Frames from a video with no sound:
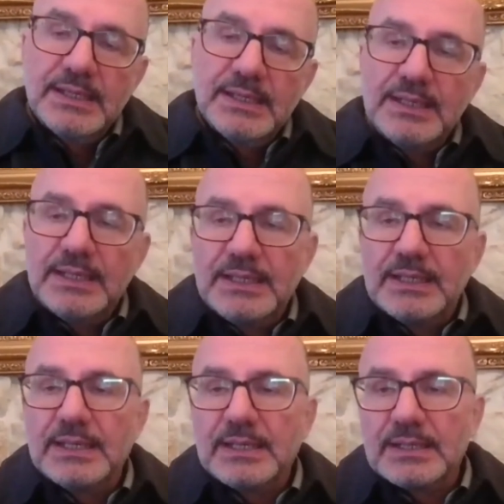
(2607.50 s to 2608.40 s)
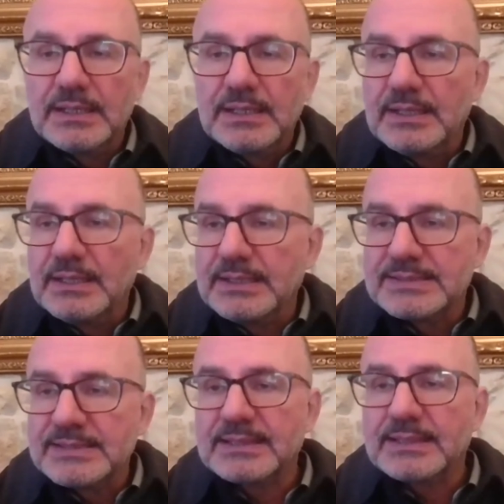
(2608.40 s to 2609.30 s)
Really here, it
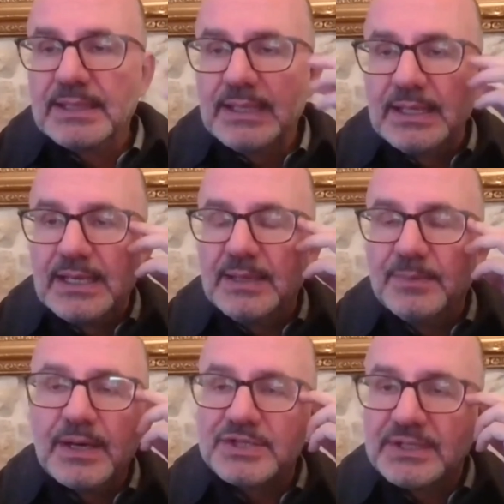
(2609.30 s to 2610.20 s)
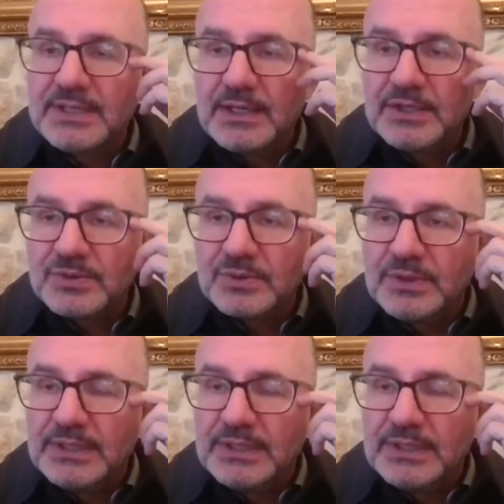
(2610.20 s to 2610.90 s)
is not a marginal issue.